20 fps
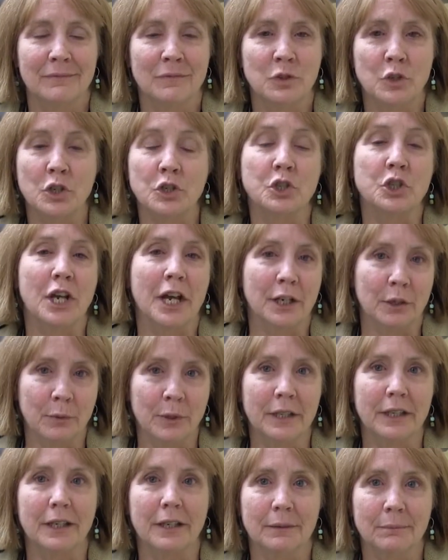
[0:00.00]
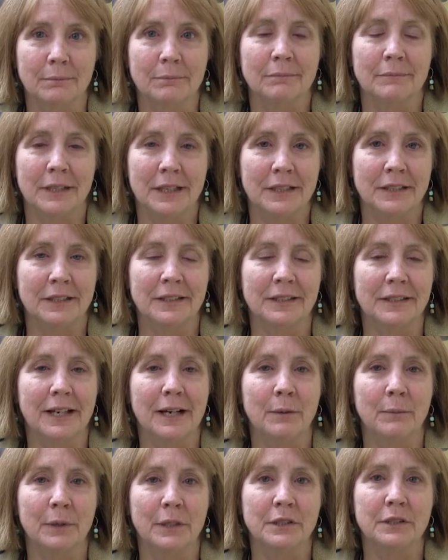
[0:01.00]
just shadowing him. He didn't
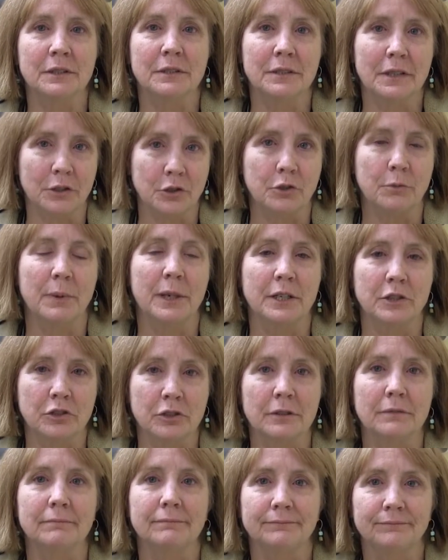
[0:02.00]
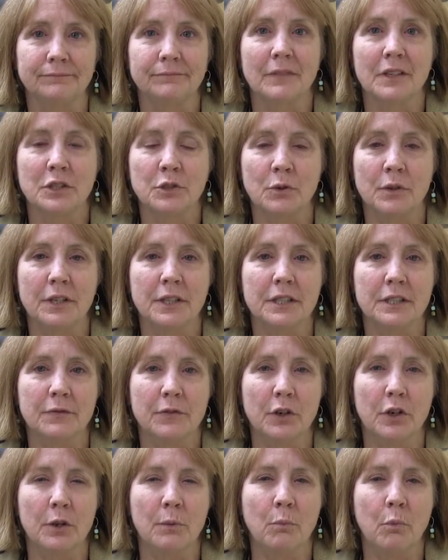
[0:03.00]
allow me to touch a patient. Mm-hmm. So I think it's
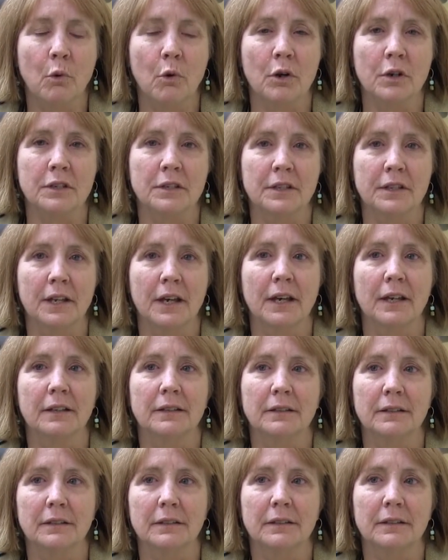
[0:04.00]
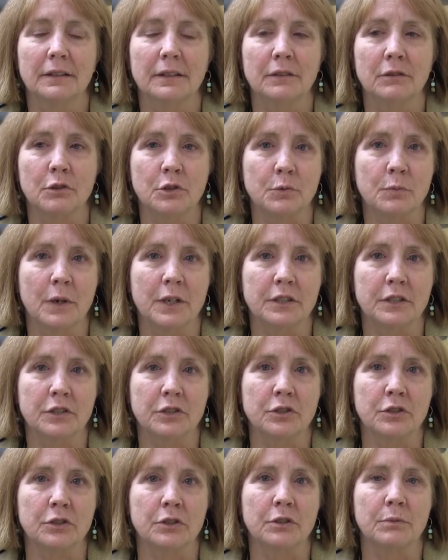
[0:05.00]
very important that the nurse
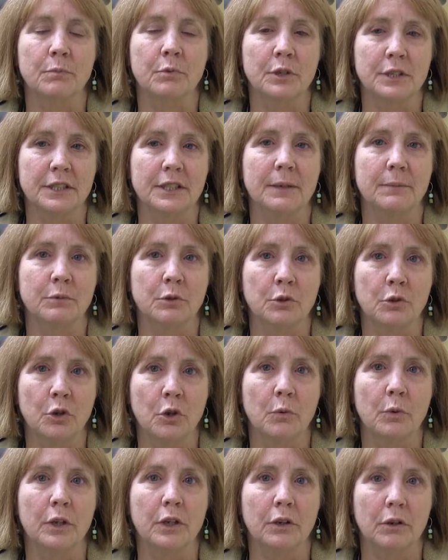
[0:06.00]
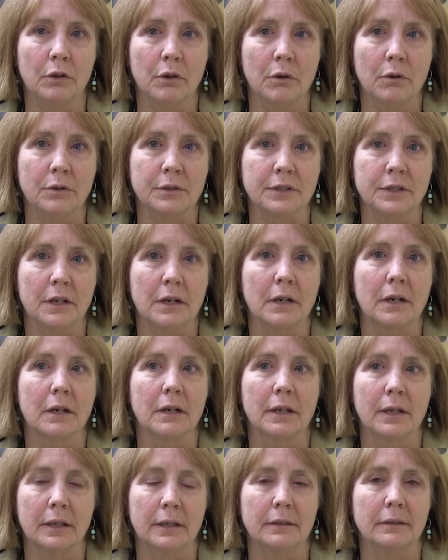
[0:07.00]
practitioner and preceptor know what your goals
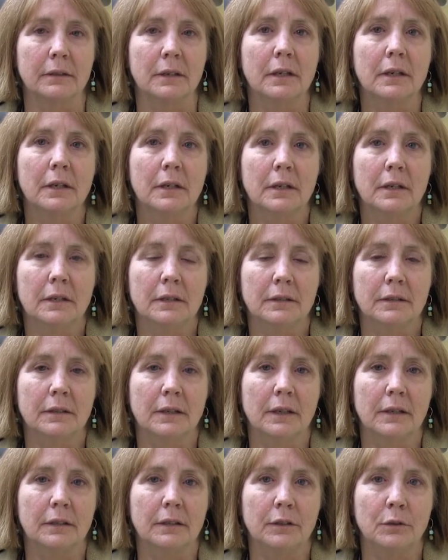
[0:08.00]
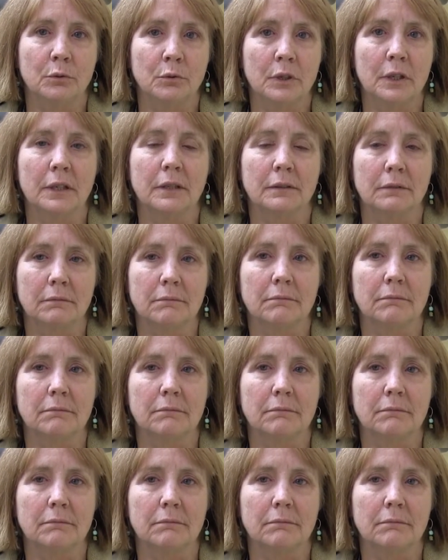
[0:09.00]
are, and that you can